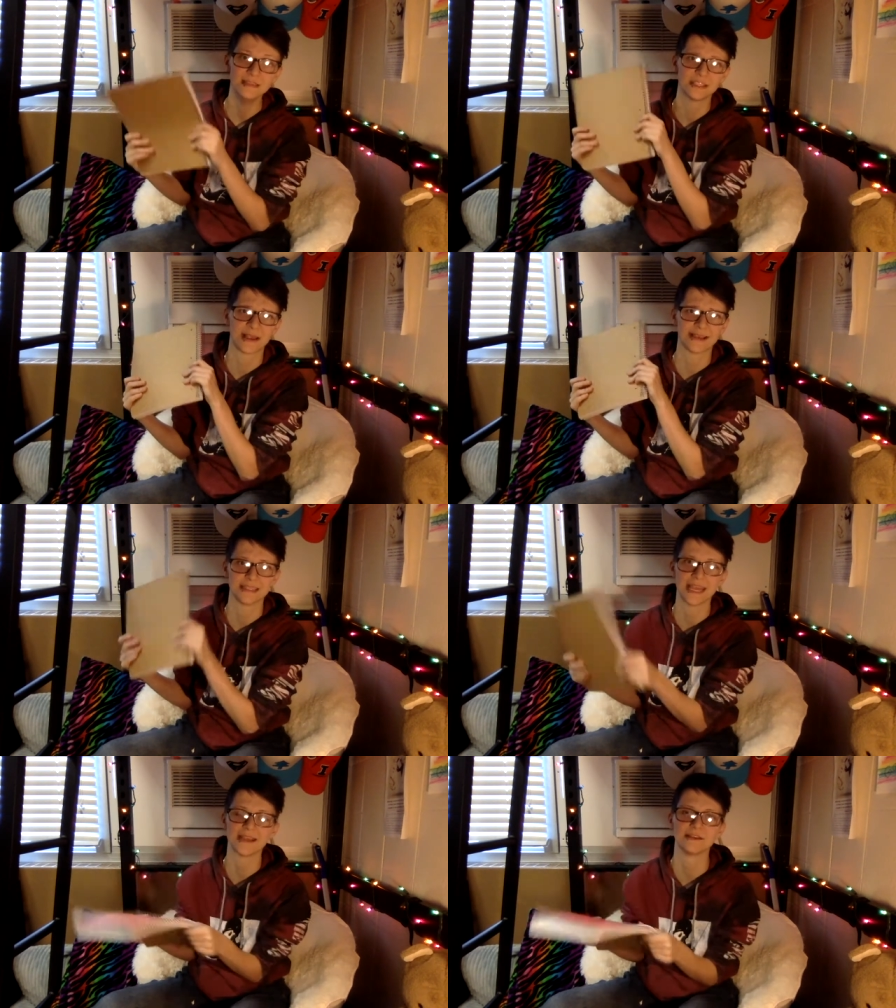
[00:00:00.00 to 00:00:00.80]
so I can
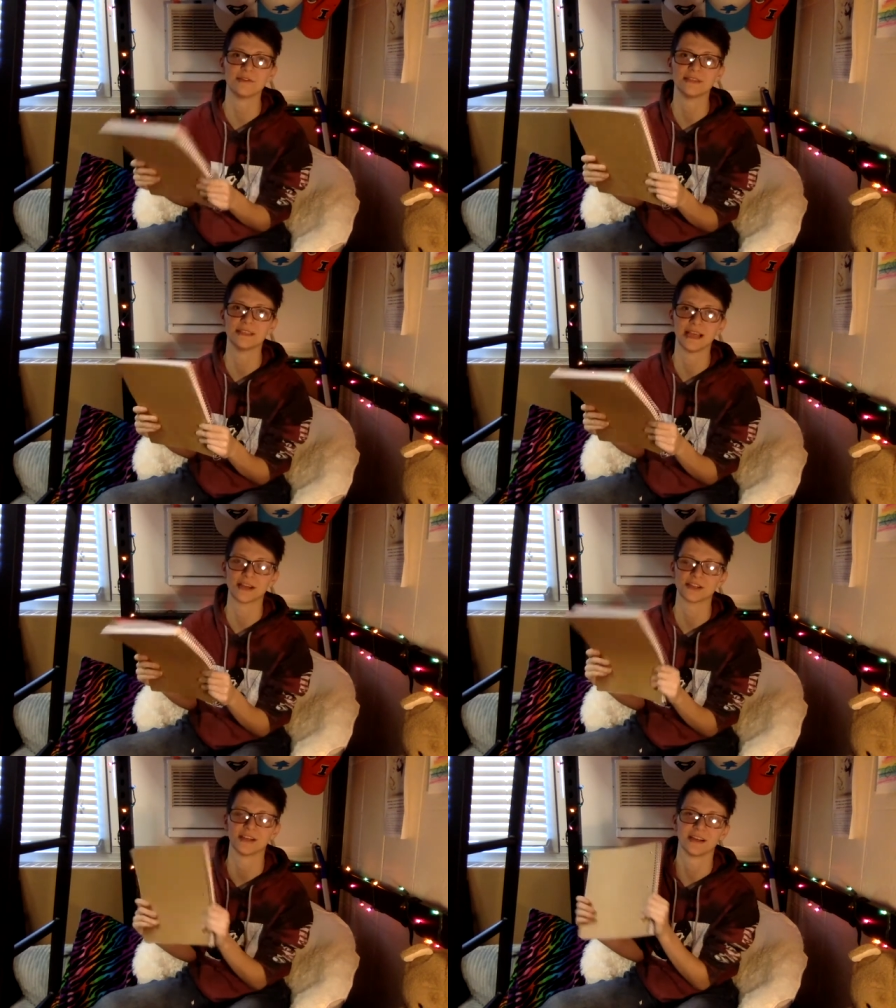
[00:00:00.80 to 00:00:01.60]
take notes in
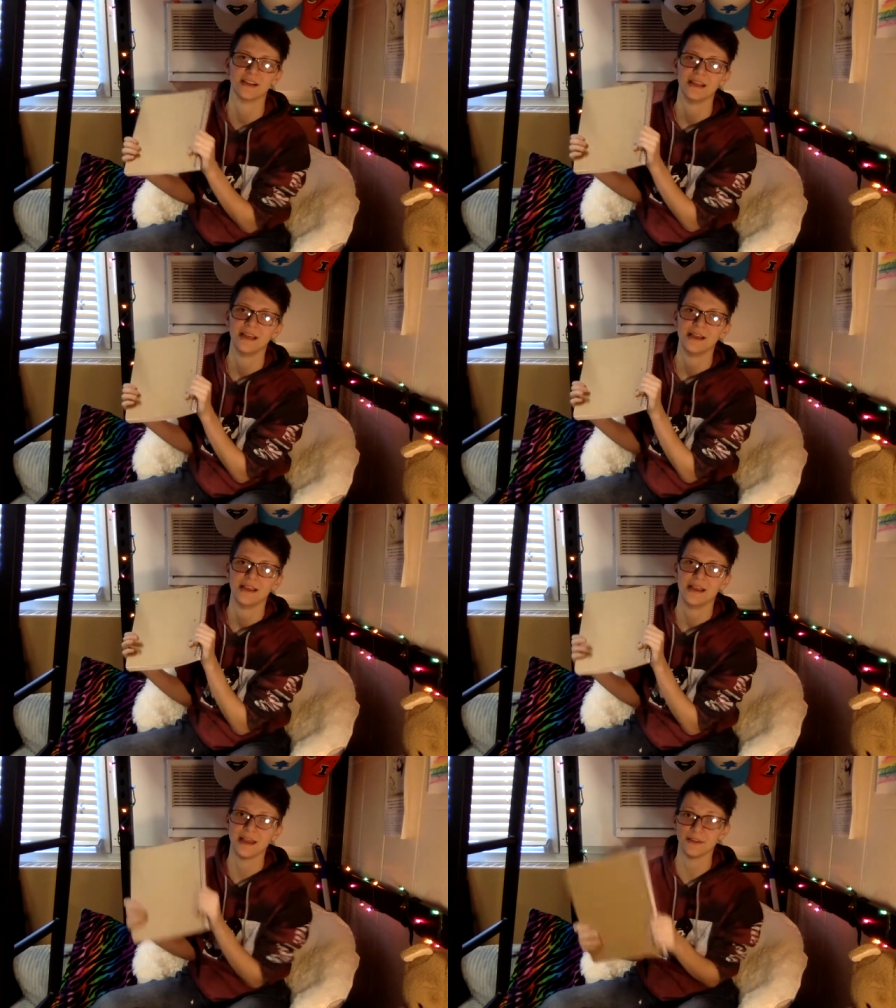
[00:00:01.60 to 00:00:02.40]
lecture
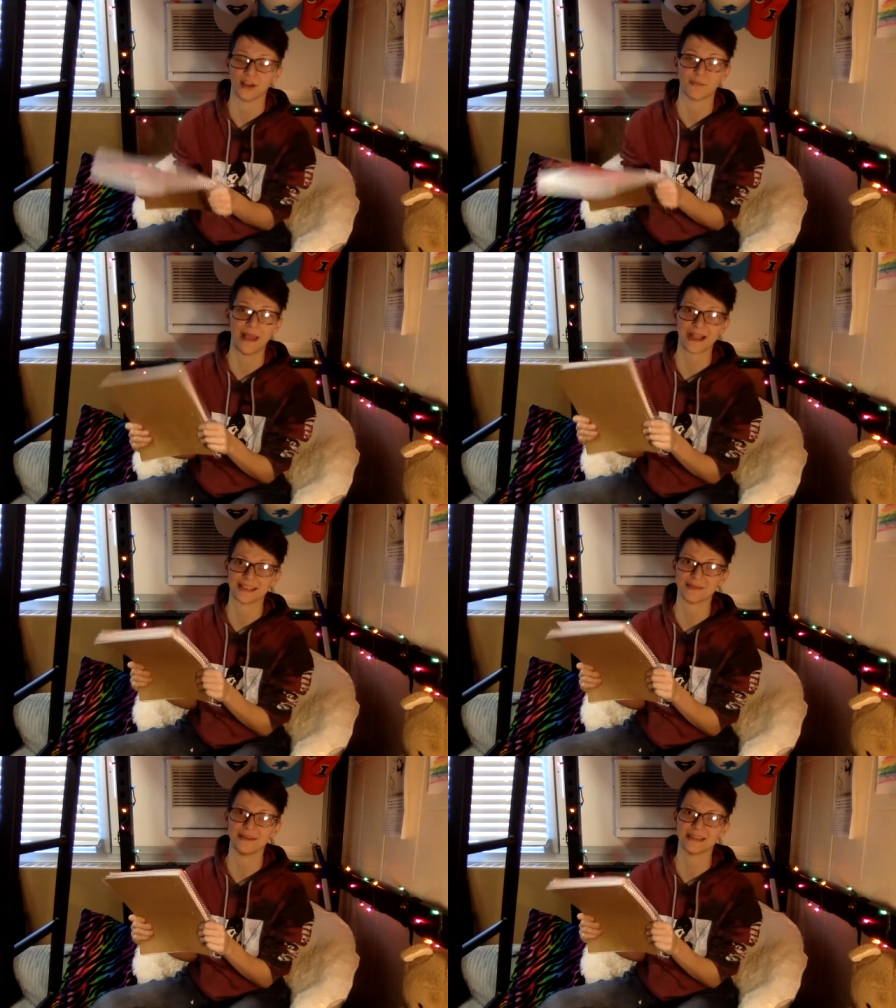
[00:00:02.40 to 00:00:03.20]
and look back
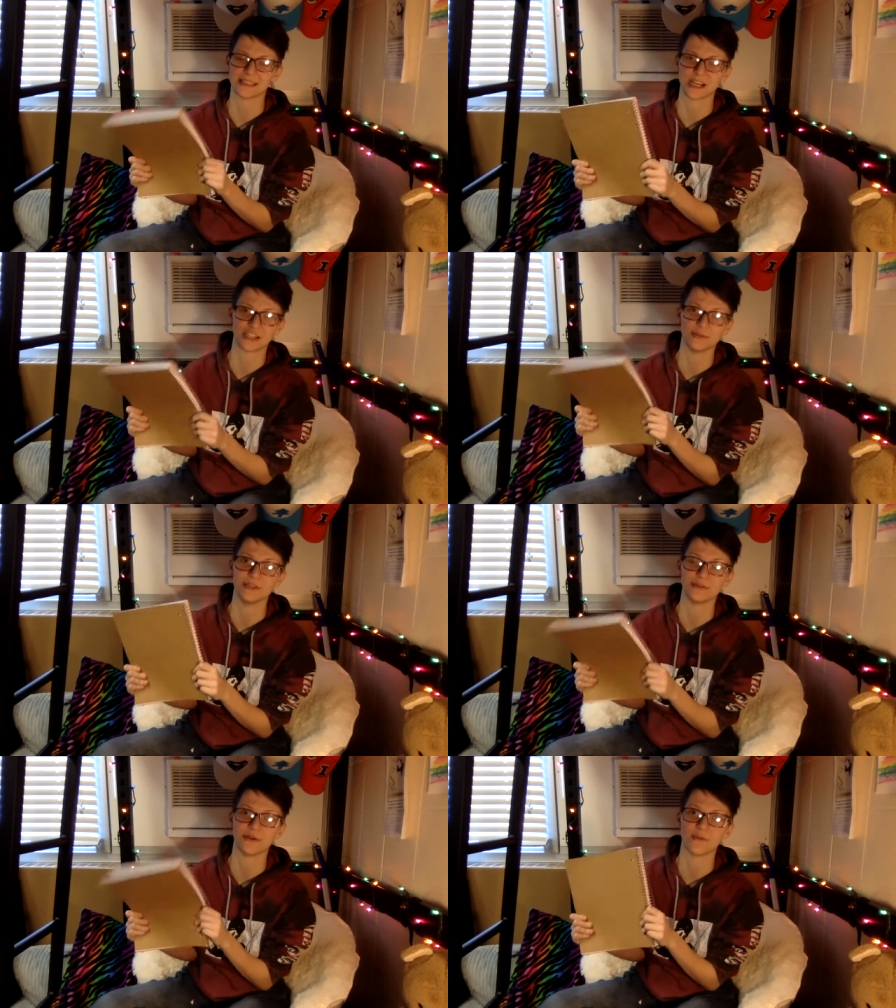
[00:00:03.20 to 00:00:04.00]
at them in discussion
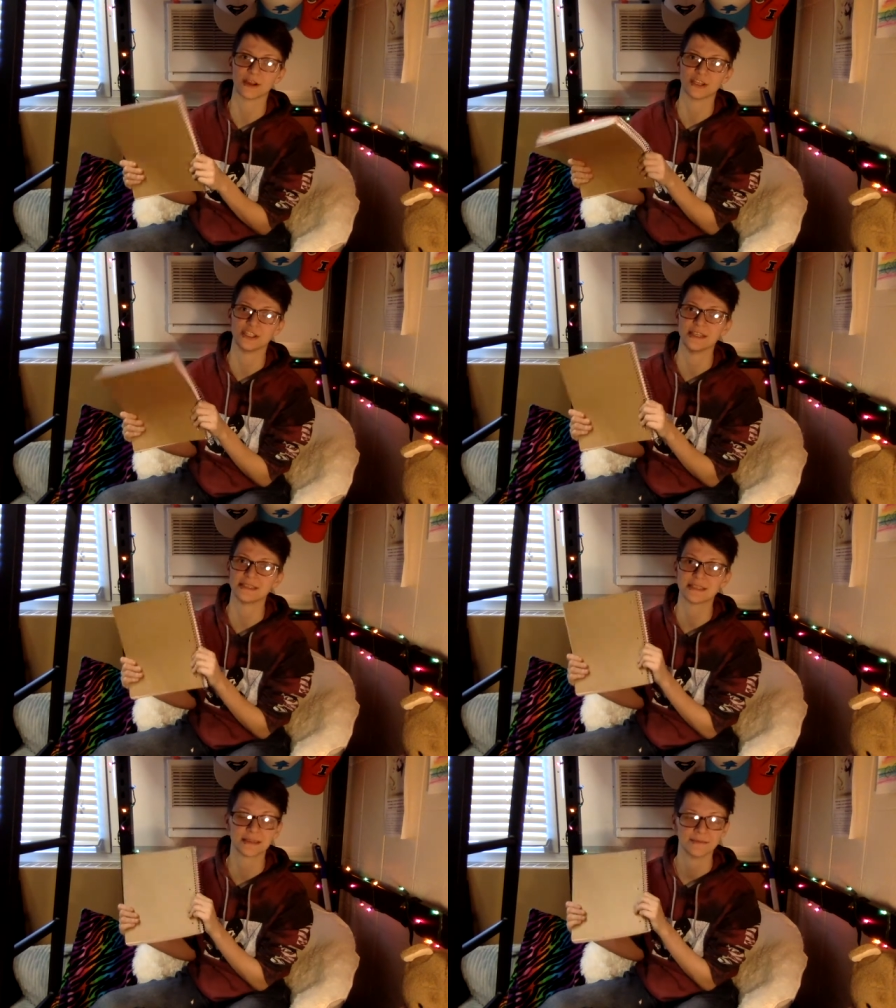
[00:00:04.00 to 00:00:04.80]
when doing
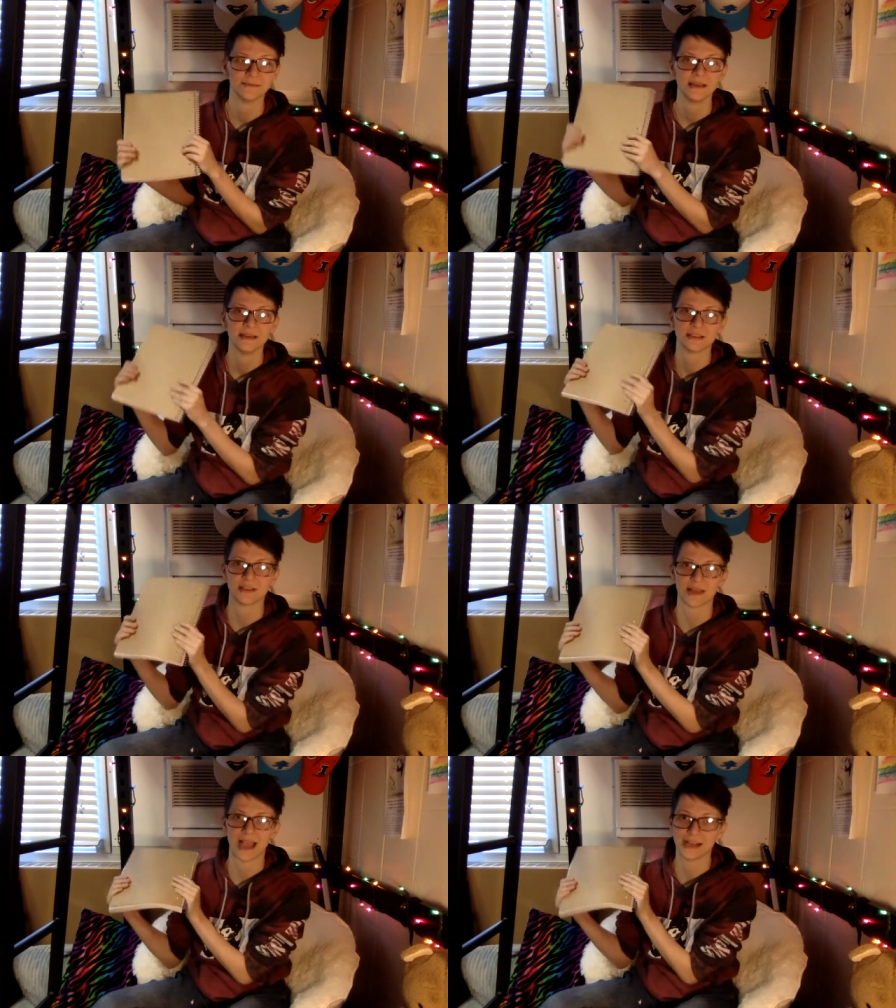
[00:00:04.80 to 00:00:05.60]
worksheets,
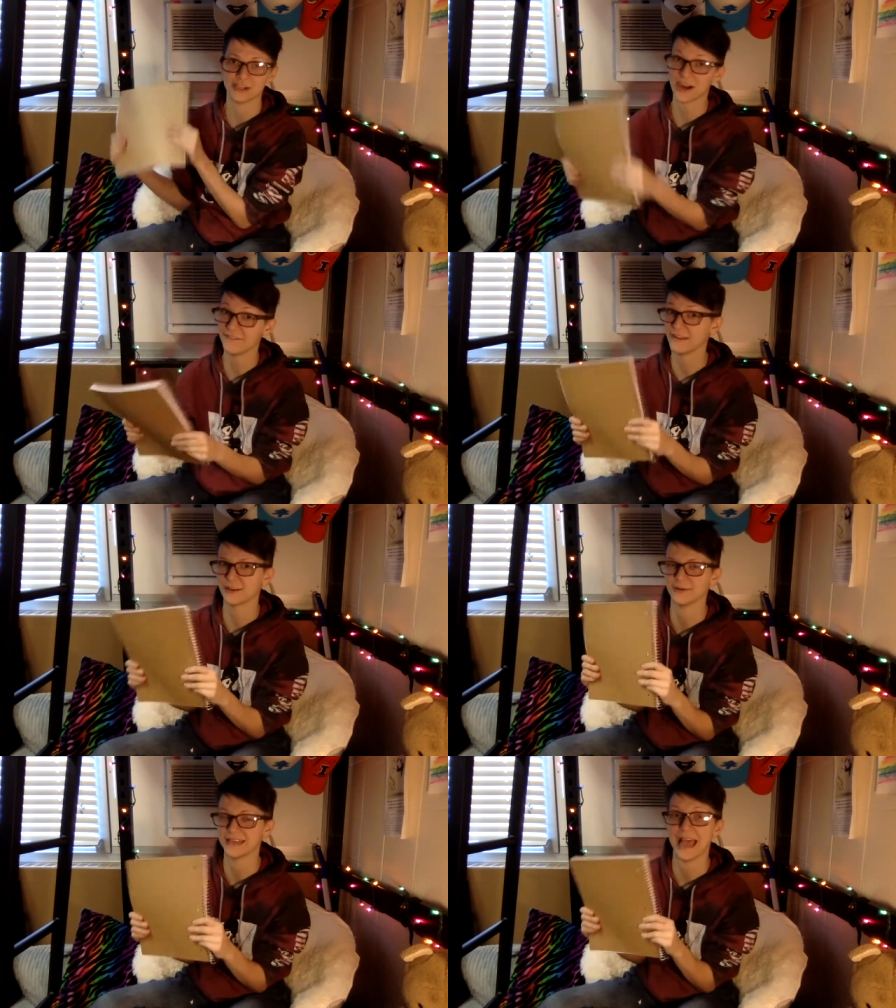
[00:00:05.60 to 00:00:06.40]
so that I can try to figure
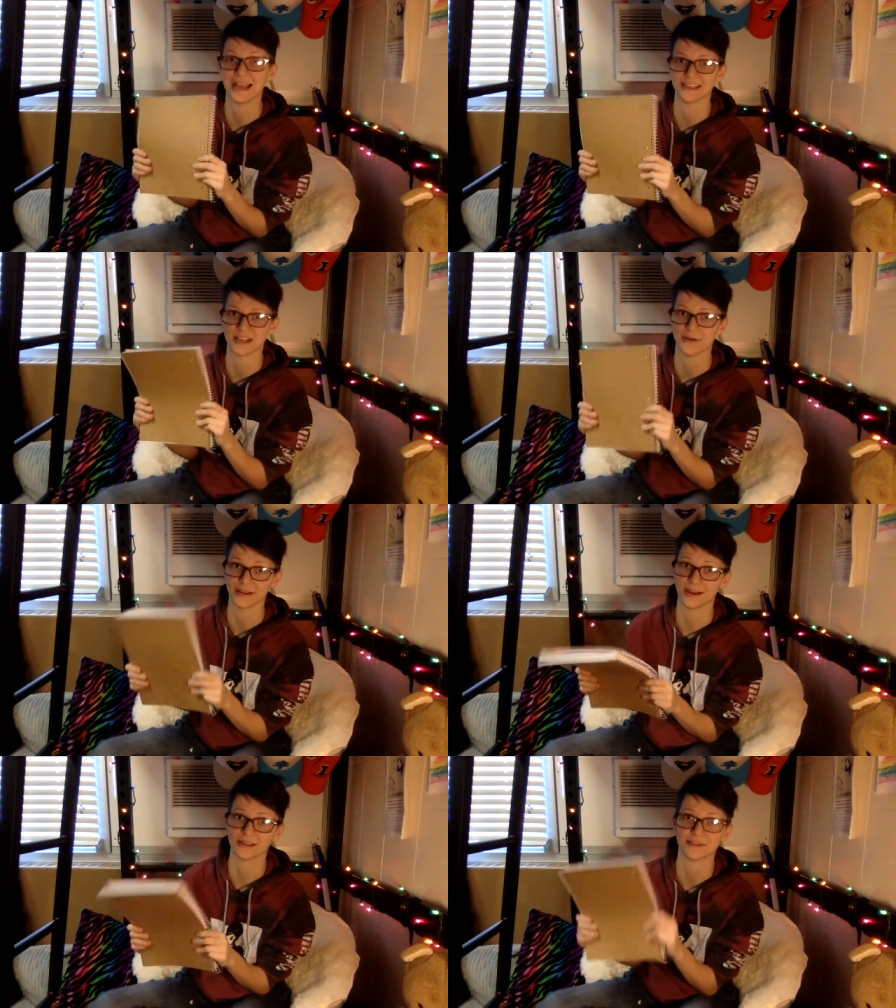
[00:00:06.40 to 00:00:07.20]
out what the heck is
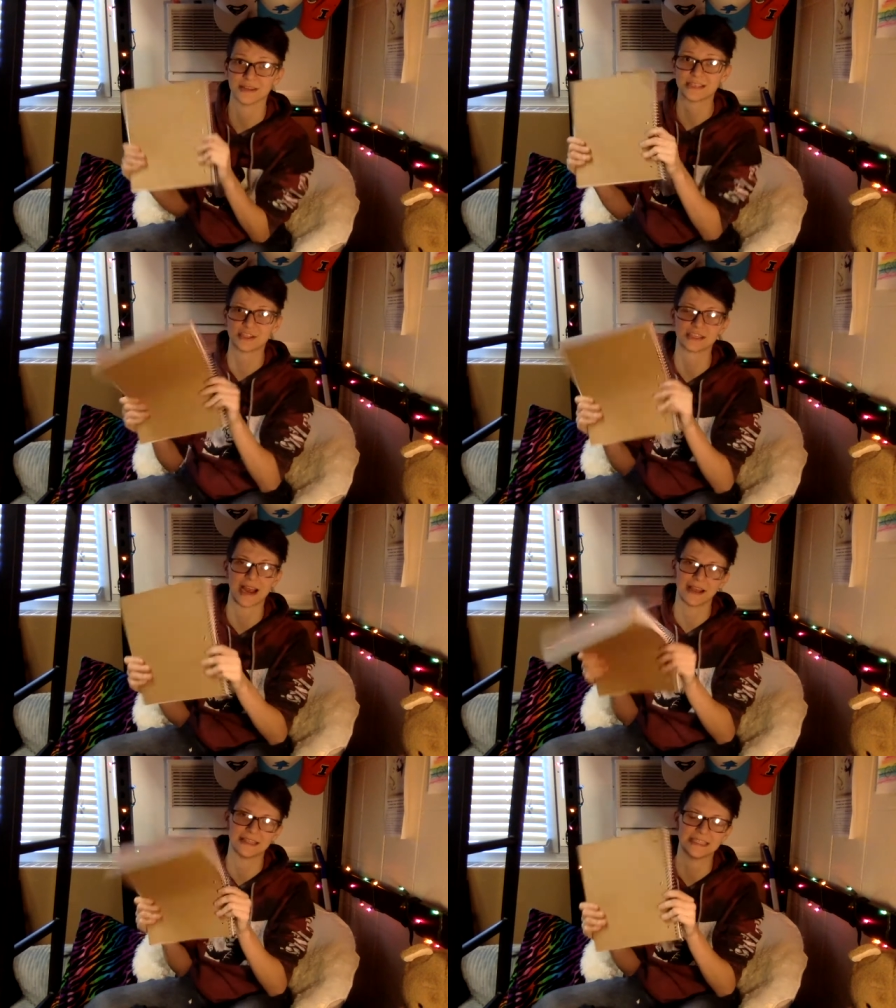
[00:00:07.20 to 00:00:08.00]
going on. So this just
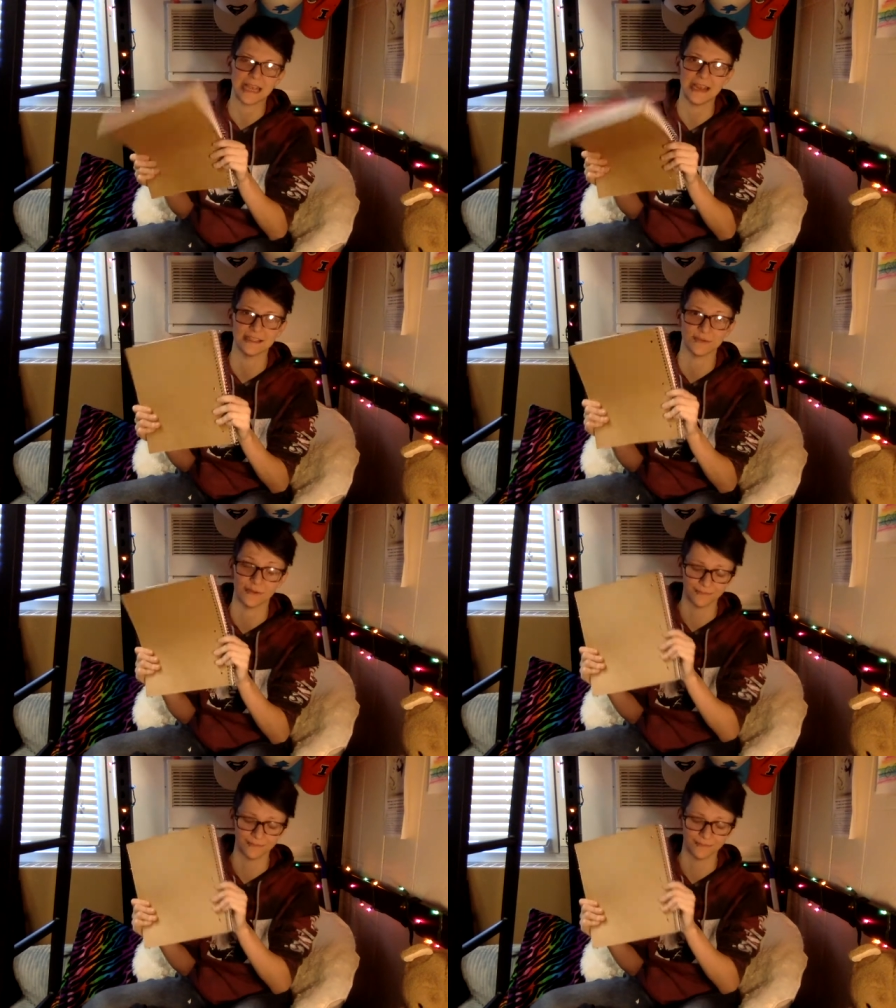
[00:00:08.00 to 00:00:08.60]
kind of stays,